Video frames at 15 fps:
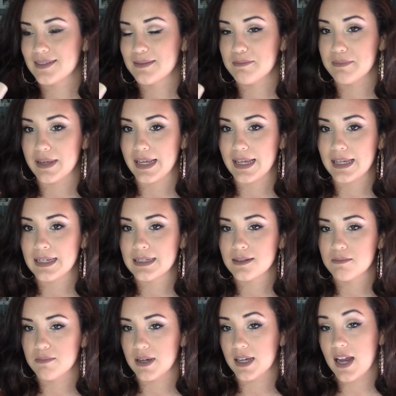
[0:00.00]
me,
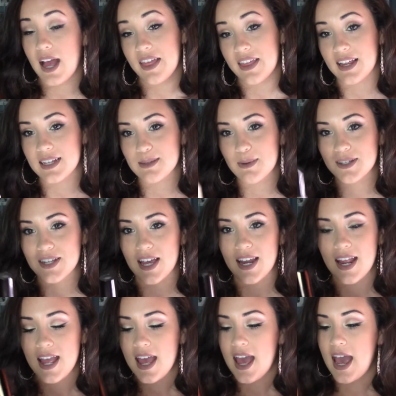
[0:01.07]
but I think it smells good.
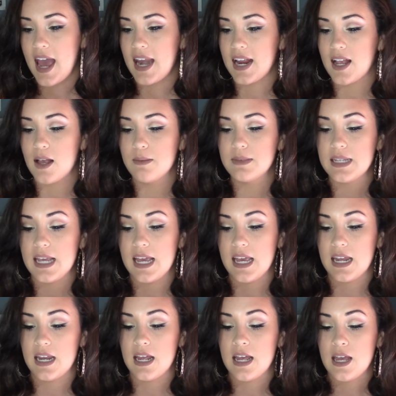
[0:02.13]
And it comes
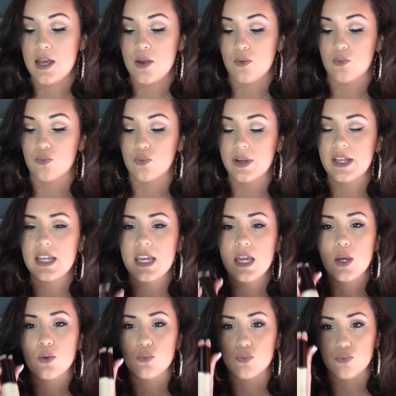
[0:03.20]
in
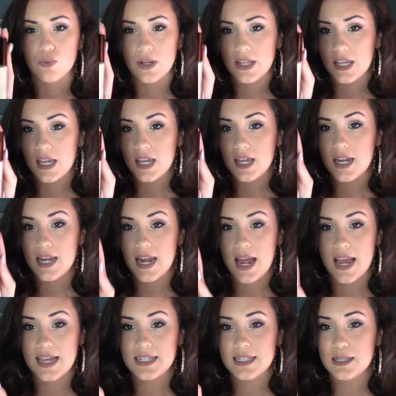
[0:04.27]
really, really
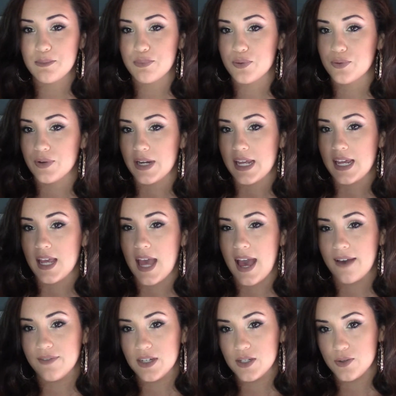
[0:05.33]
nice, pretty,
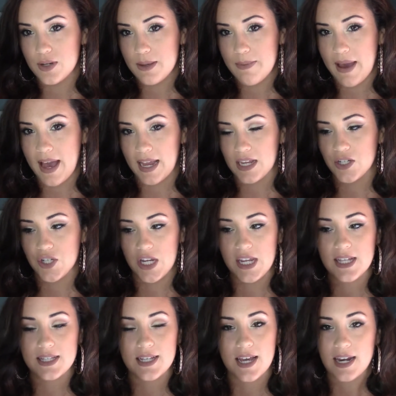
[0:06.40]
heavy-duty
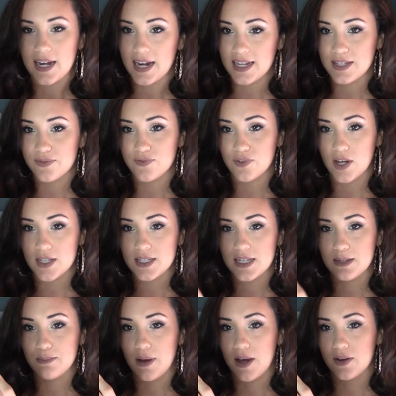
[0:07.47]
packaging. It's got a nice
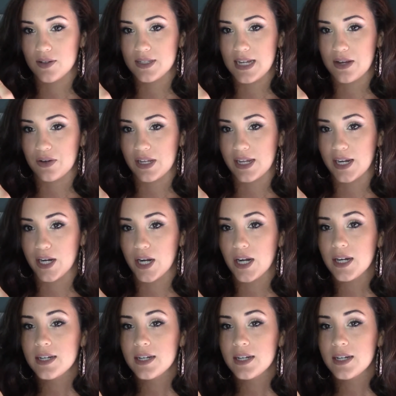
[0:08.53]
frosted bottle down here.